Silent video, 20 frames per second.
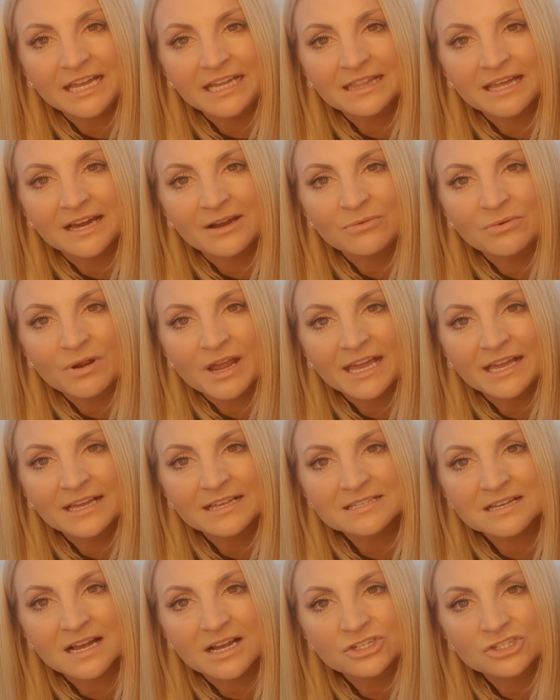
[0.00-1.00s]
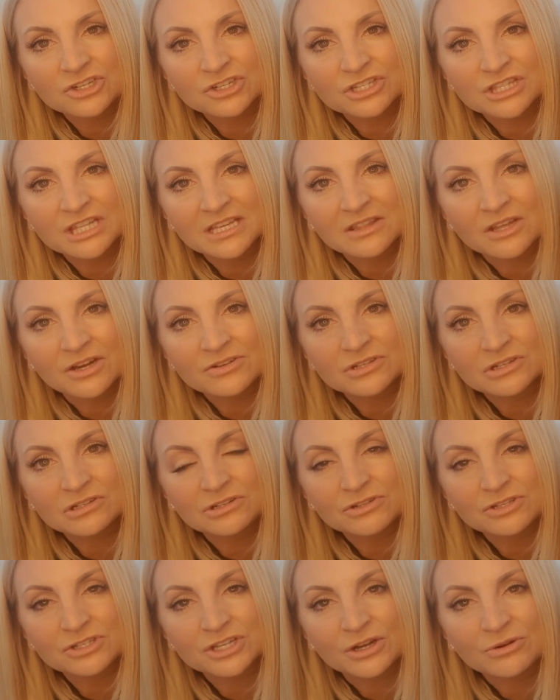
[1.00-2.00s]
their wings. I just think those
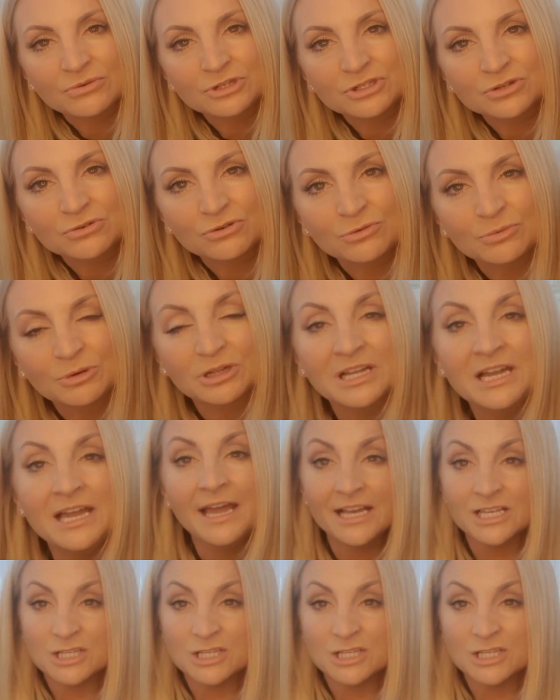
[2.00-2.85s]
look so adorable,